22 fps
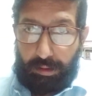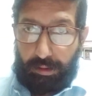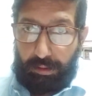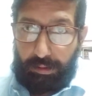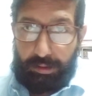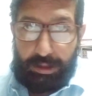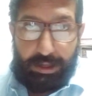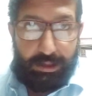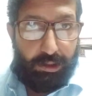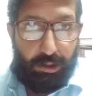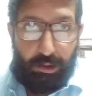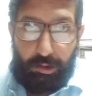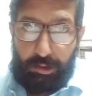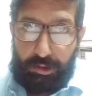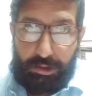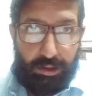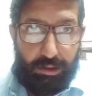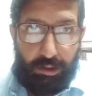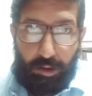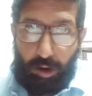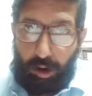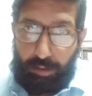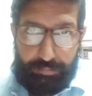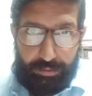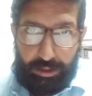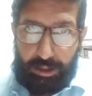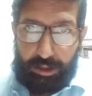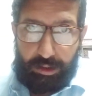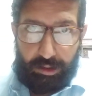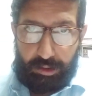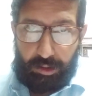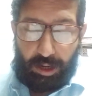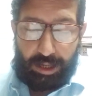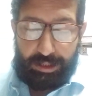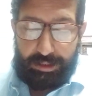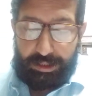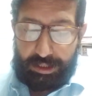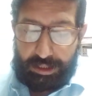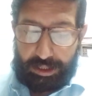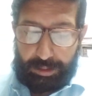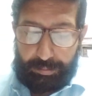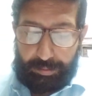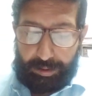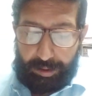the Rajya
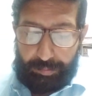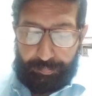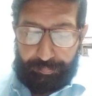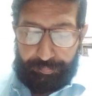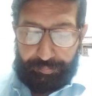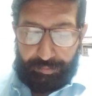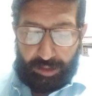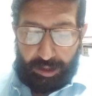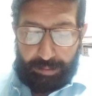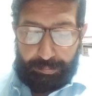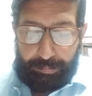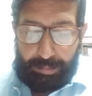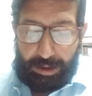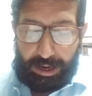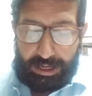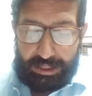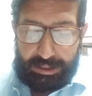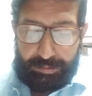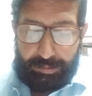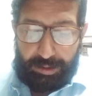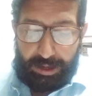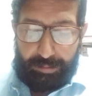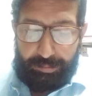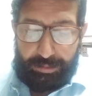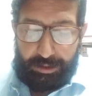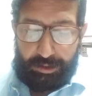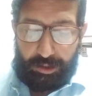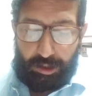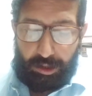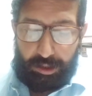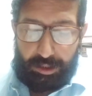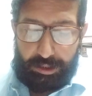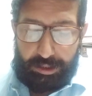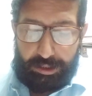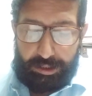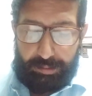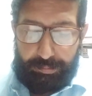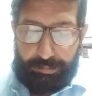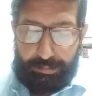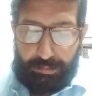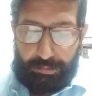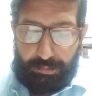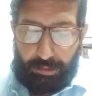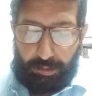Sabha, passed by a majority
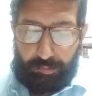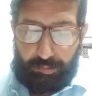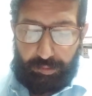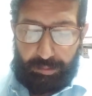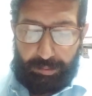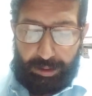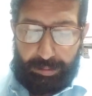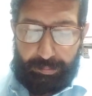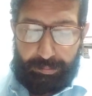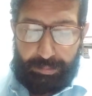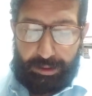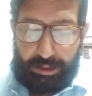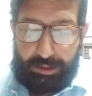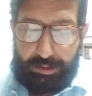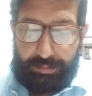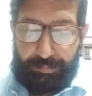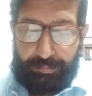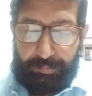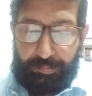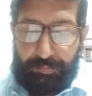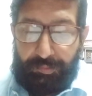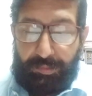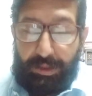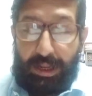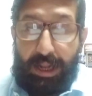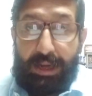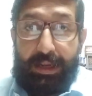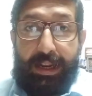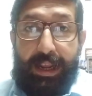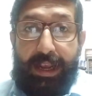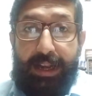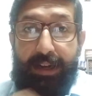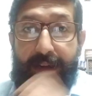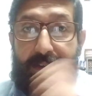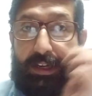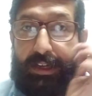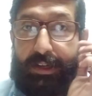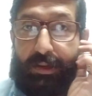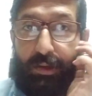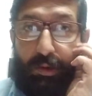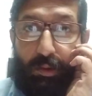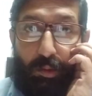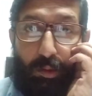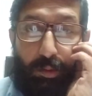of the members and
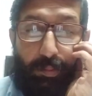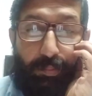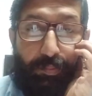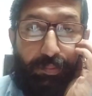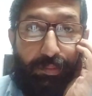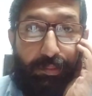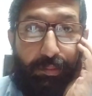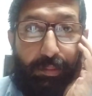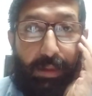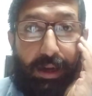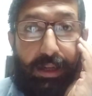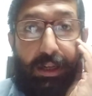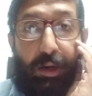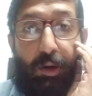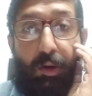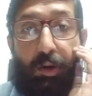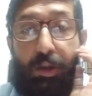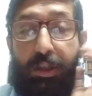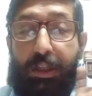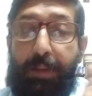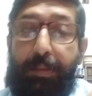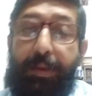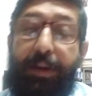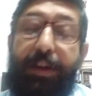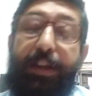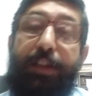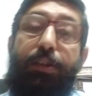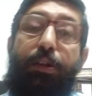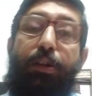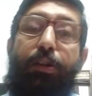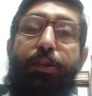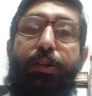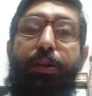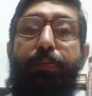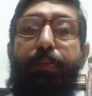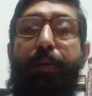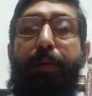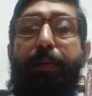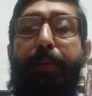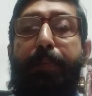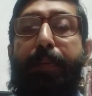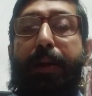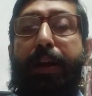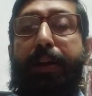agreed to by the Lok Sabha. A resolution
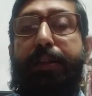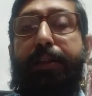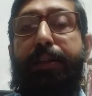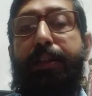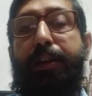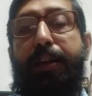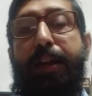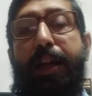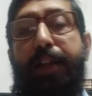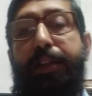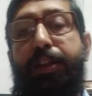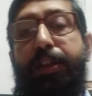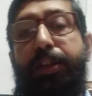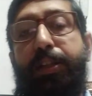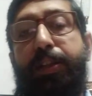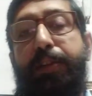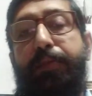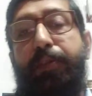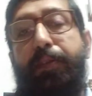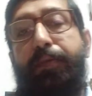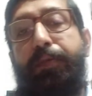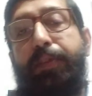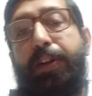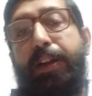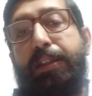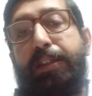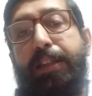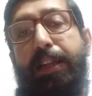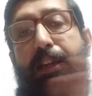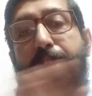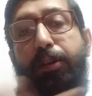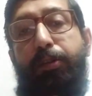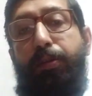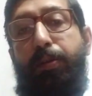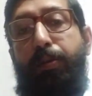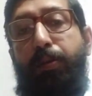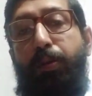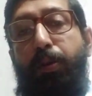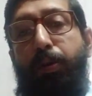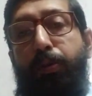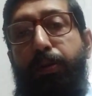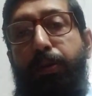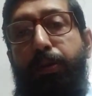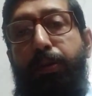will be passed in the Rajya Sabha first, then it will
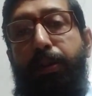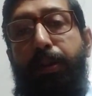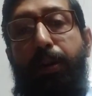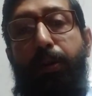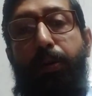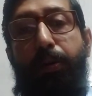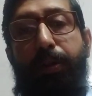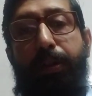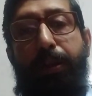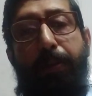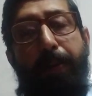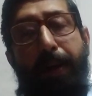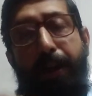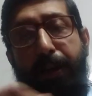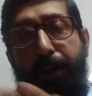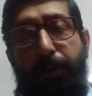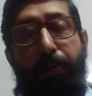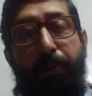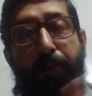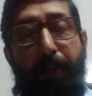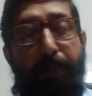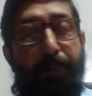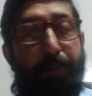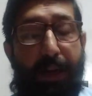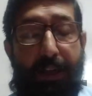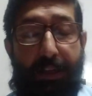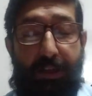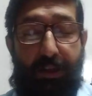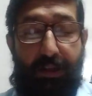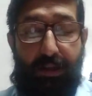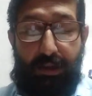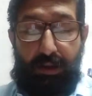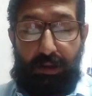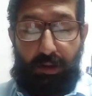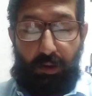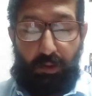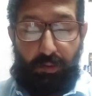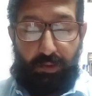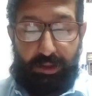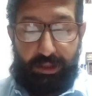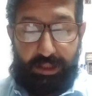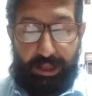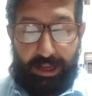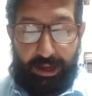go to the Lok Sabha and it will be passed
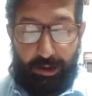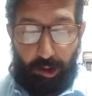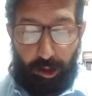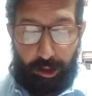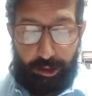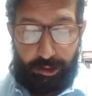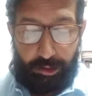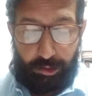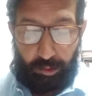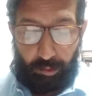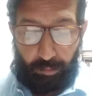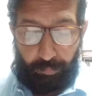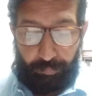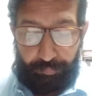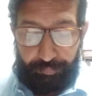over there also.